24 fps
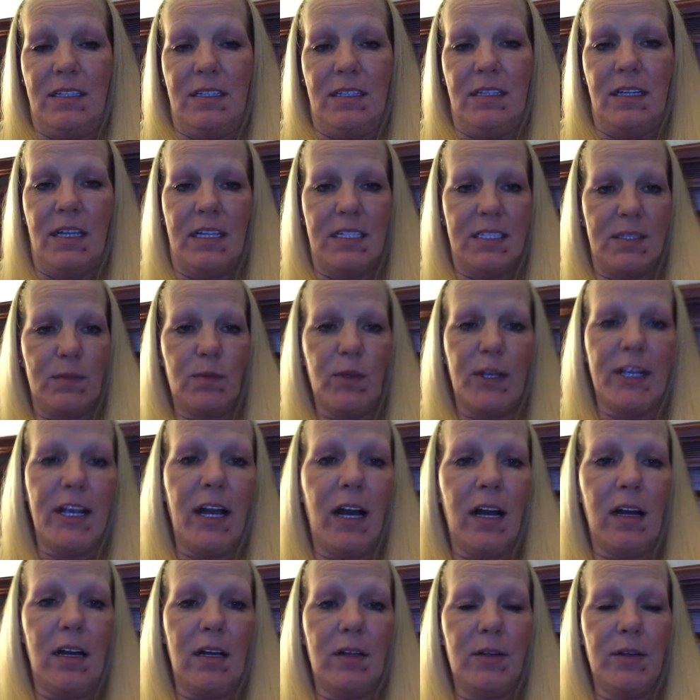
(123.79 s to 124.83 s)
As we
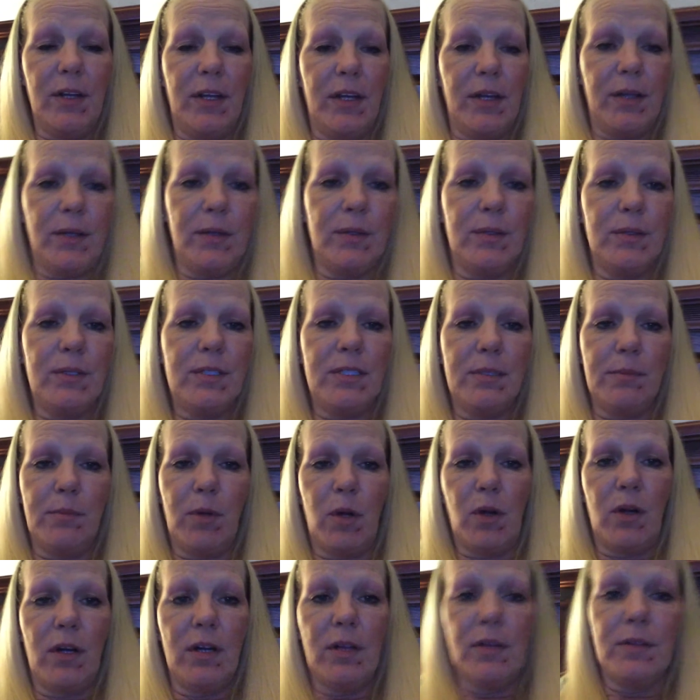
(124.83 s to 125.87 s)
all know,
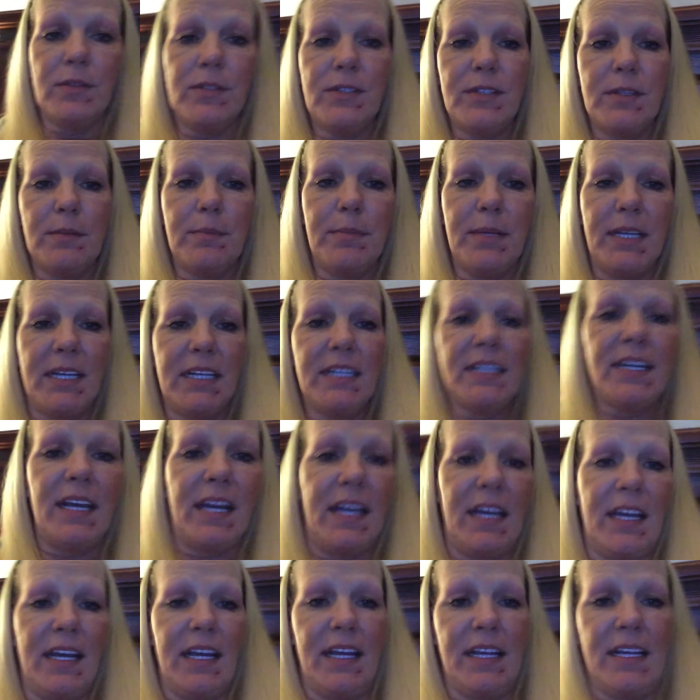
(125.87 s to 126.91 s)
tomorrow's the big
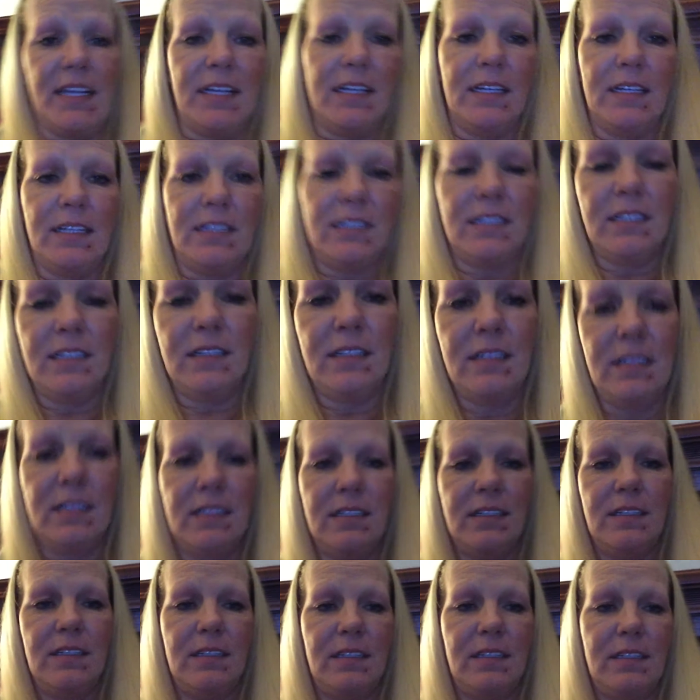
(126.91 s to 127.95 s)
day.
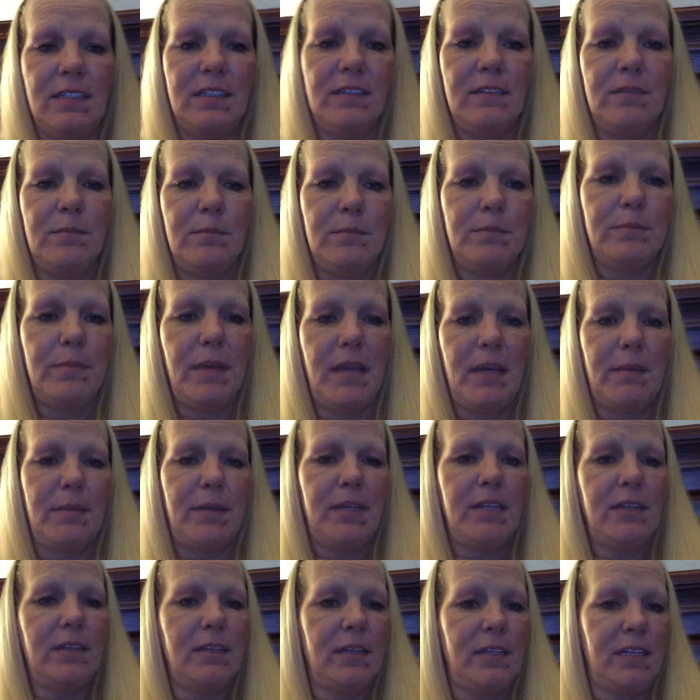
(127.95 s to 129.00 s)
Emma,
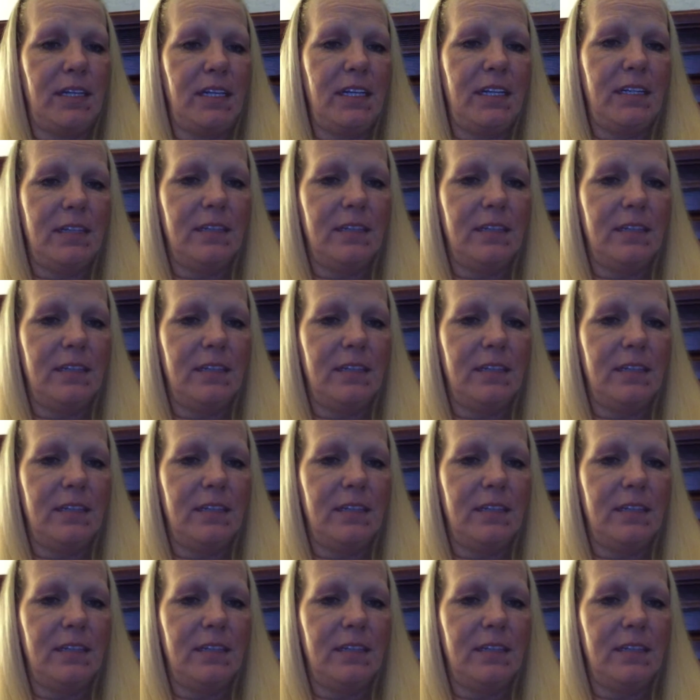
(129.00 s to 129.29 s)
honey.